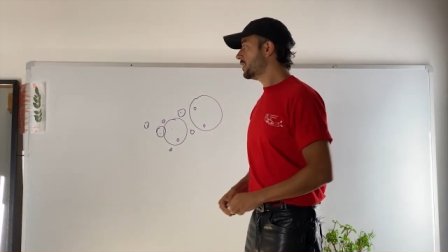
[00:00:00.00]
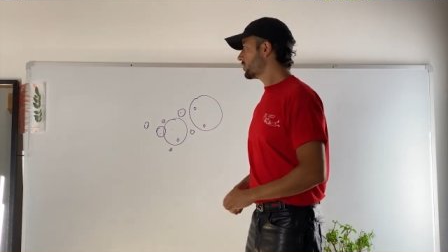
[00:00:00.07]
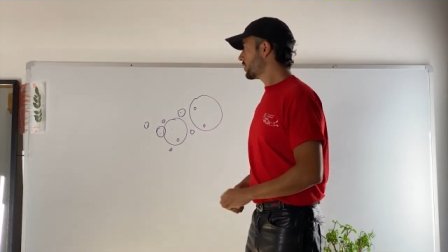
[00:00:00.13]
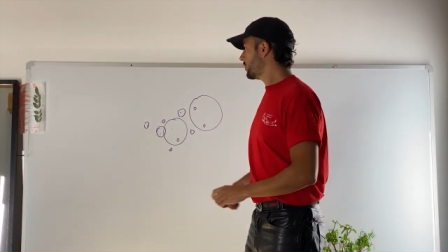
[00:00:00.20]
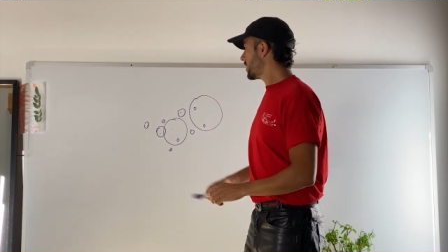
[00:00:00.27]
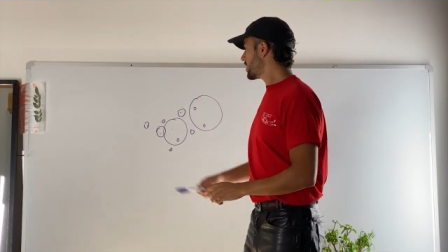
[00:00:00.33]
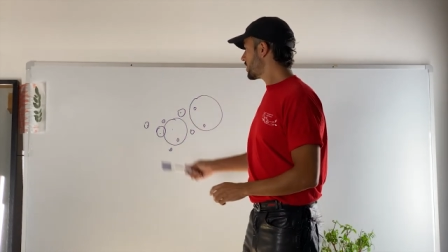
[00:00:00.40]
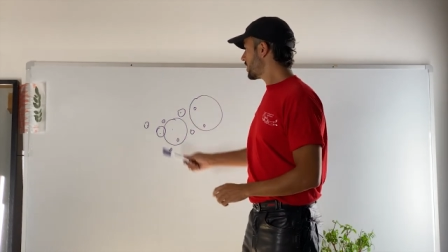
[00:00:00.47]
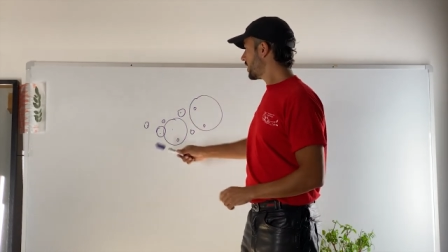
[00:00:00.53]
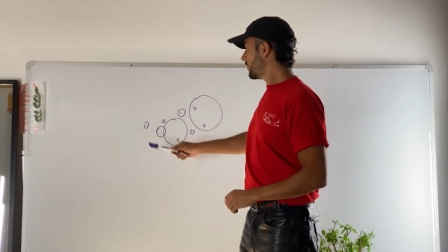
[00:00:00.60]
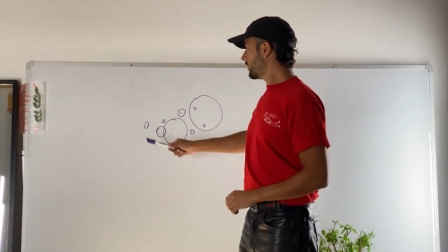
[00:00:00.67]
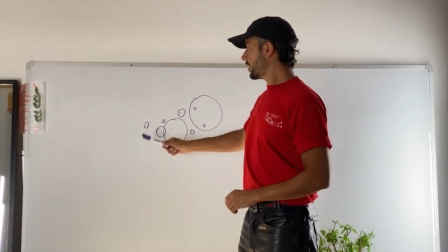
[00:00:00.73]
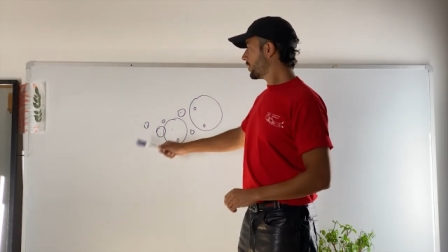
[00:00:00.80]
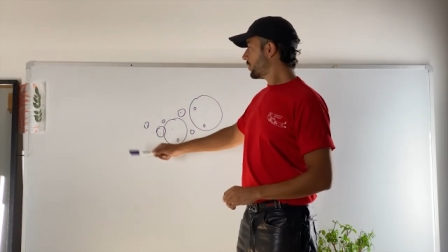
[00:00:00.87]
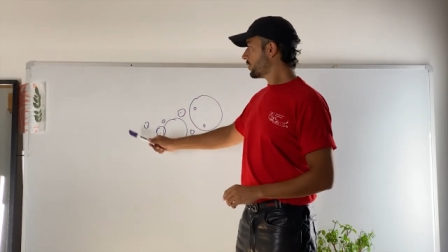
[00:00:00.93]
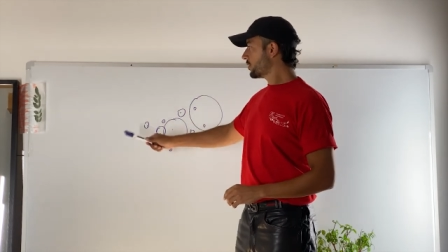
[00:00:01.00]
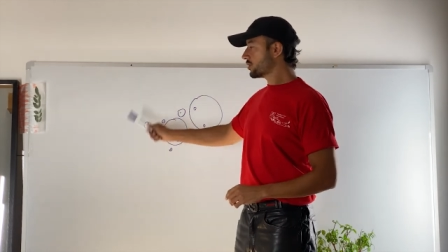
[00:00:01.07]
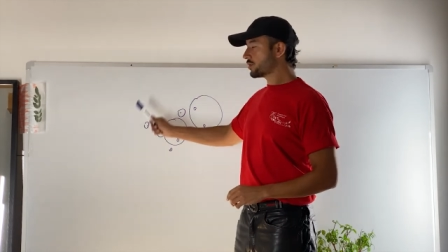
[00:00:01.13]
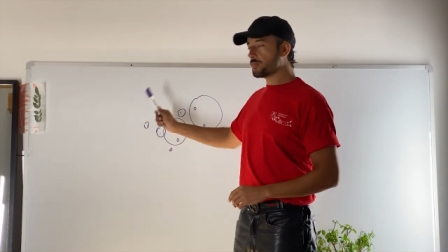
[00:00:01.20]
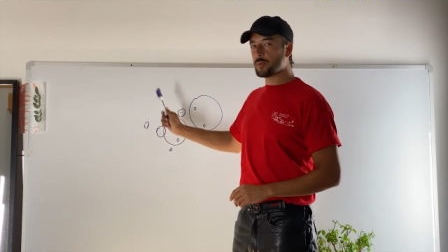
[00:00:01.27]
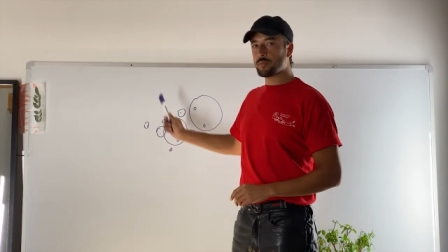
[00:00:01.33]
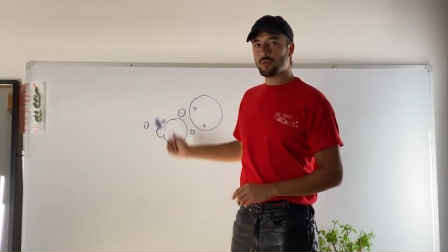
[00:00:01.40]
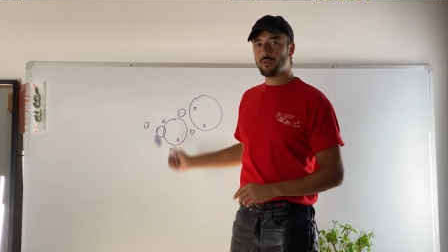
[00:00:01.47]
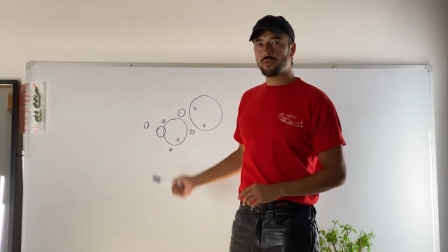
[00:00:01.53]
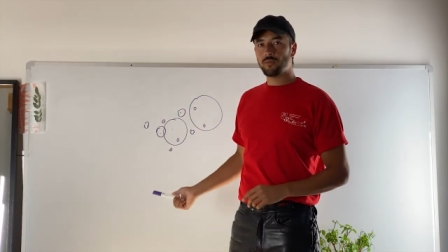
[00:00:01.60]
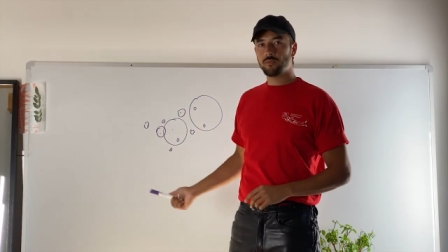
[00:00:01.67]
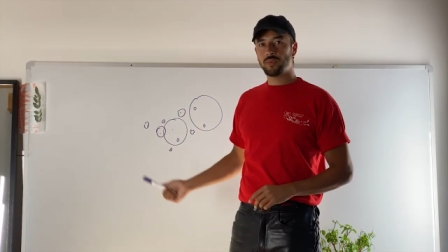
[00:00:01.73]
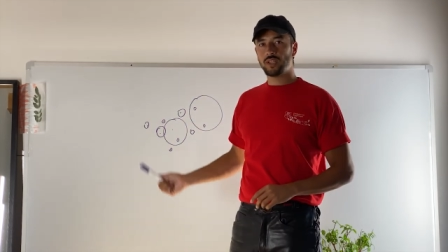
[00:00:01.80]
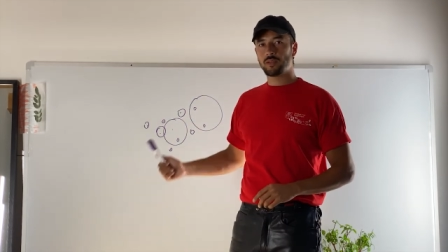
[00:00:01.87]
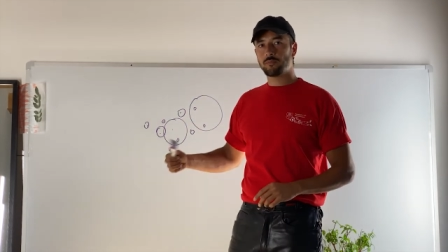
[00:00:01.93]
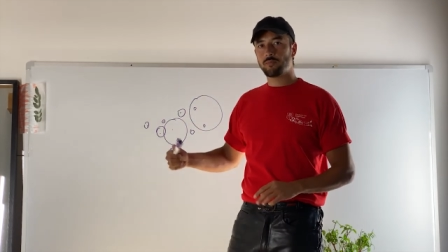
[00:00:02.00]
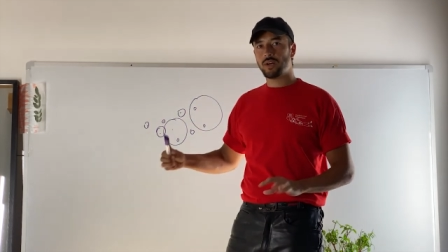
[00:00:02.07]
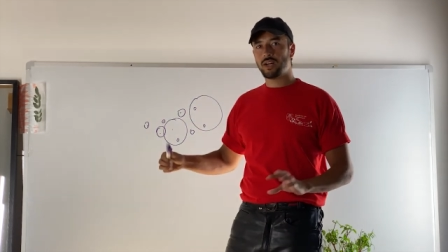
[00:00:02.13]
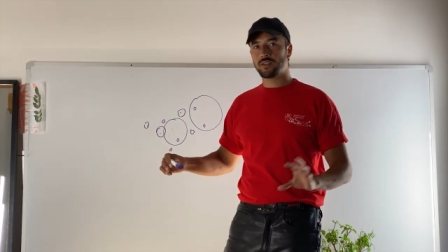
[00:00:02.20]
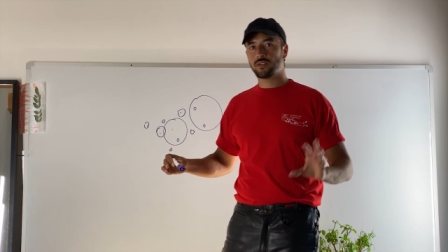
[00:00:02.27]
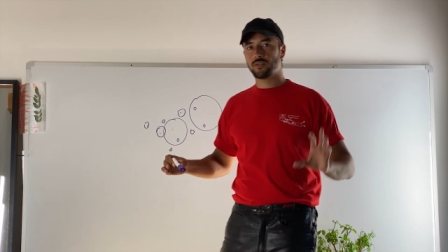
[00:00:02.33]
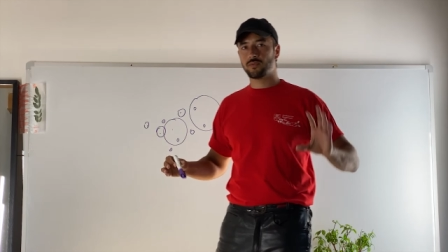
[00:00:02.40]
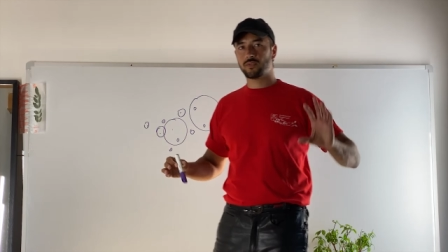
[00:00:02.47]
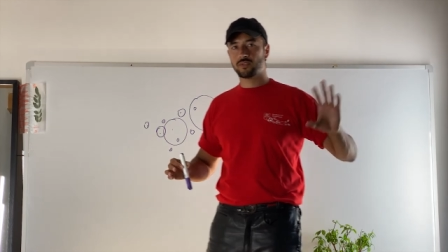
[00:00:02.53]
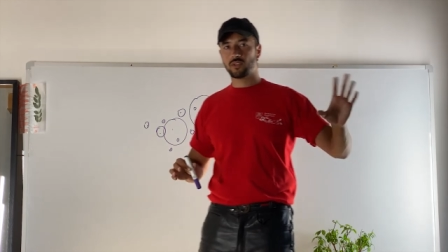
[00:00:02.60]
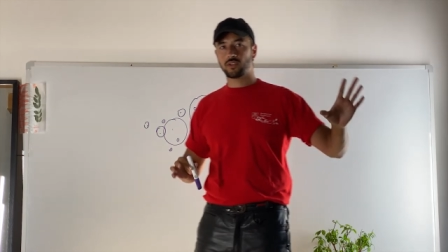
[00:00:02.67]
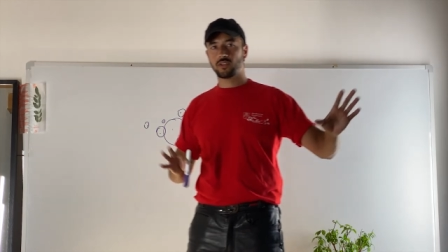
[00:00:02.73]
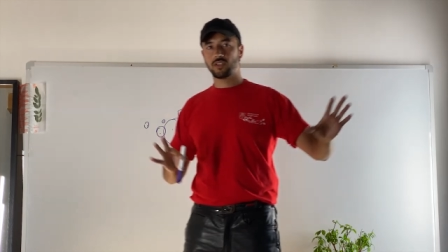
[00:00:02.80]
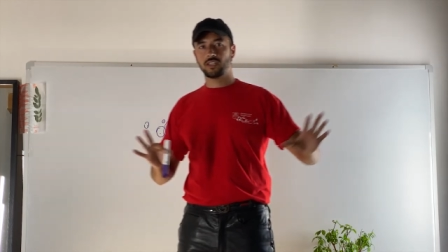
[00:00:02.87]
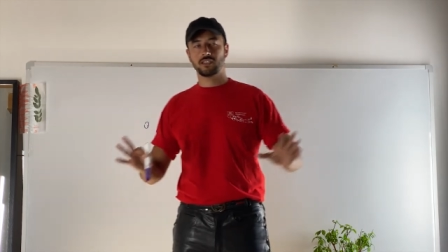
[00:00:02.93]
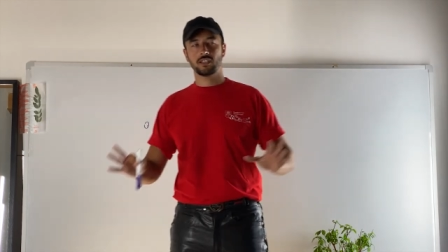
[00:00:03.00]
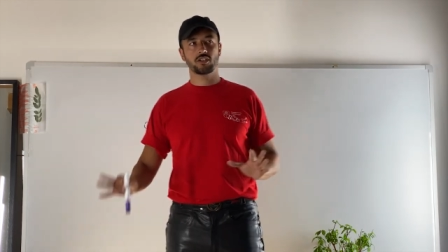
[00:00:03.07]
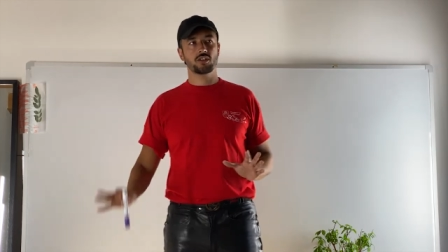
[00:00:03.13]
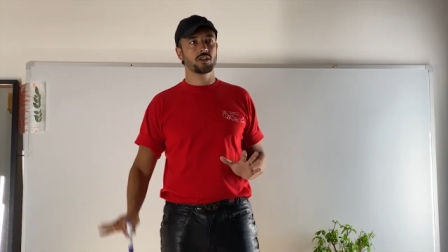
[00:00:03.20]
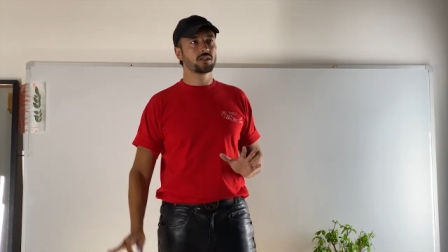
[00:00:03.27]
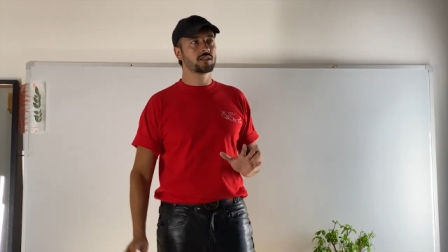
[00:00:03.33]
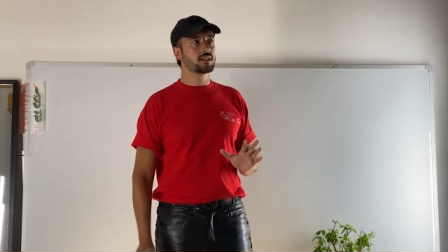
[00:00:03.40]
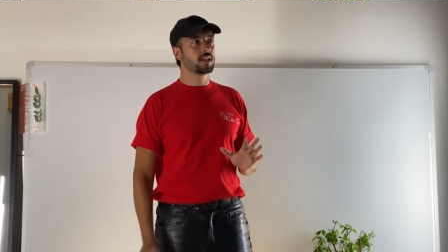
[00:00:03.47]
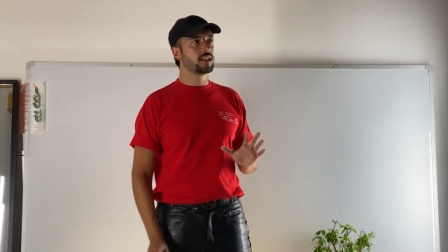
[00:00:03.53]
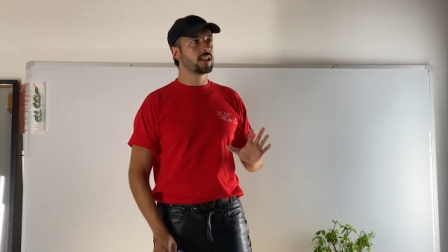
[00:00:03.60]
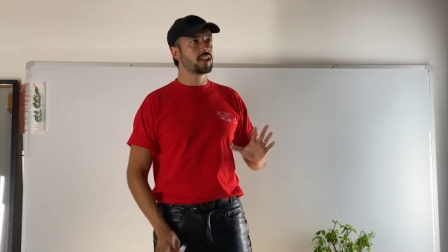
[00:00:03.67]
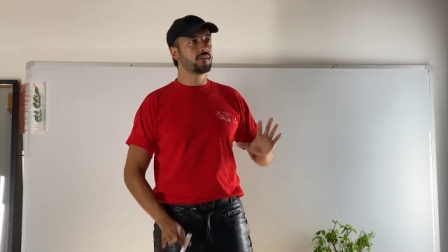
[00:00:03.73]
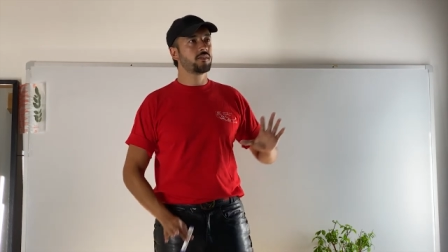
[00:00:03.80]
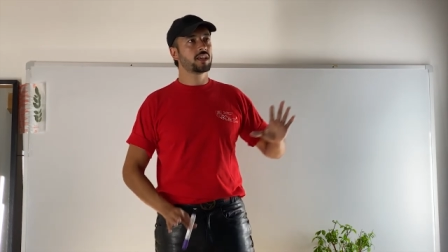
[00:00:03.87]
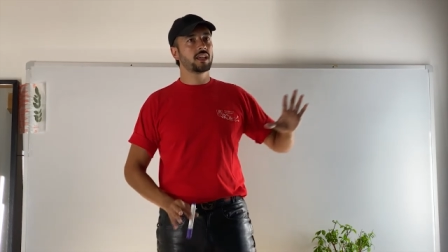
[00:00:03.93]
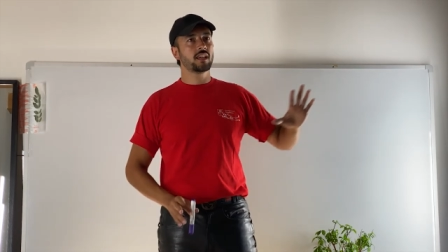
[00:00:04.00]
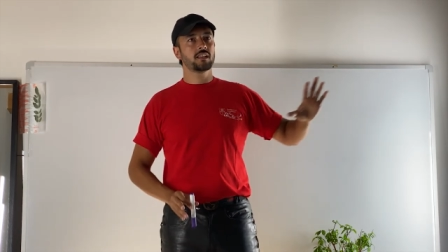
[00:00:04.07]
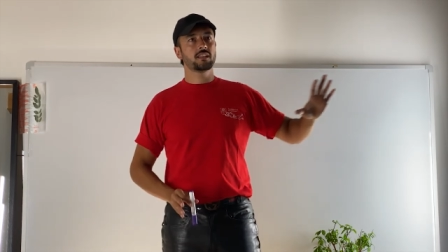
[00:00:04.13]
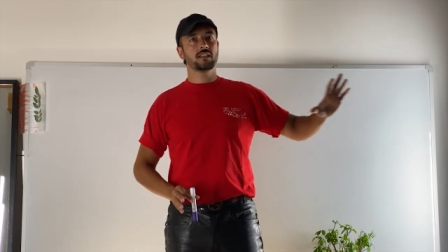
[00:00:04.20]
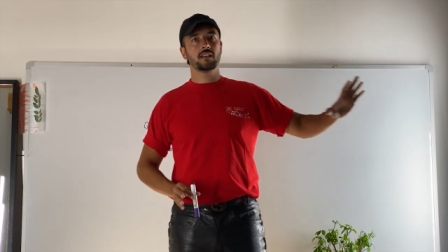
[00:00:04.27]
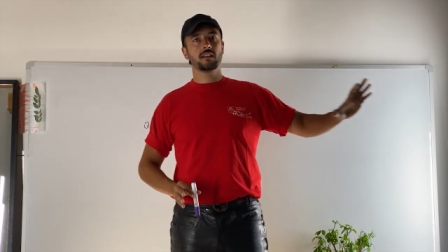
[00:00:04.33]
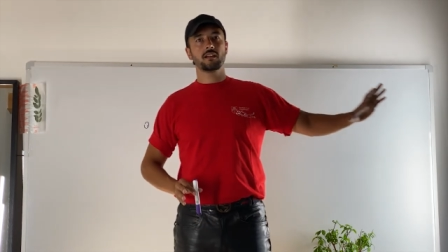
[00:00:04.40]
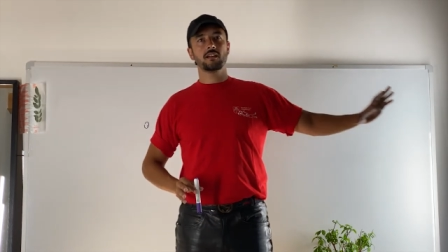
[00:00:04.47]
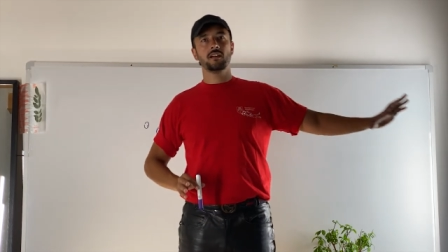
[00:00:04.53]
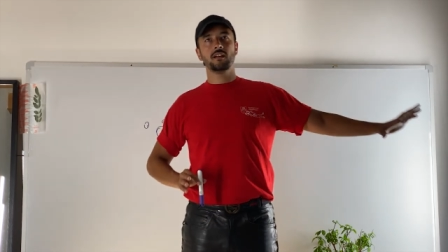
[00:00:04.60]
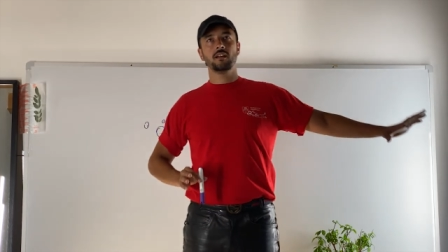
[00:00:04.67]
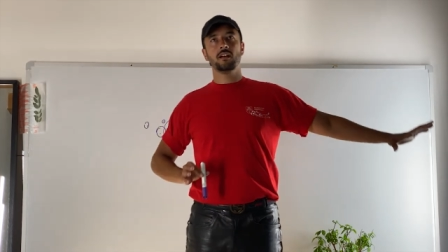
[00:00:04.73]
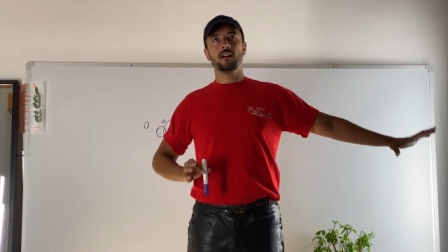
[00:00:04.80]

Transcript: so imagine having all those people being part of those organizations and navigating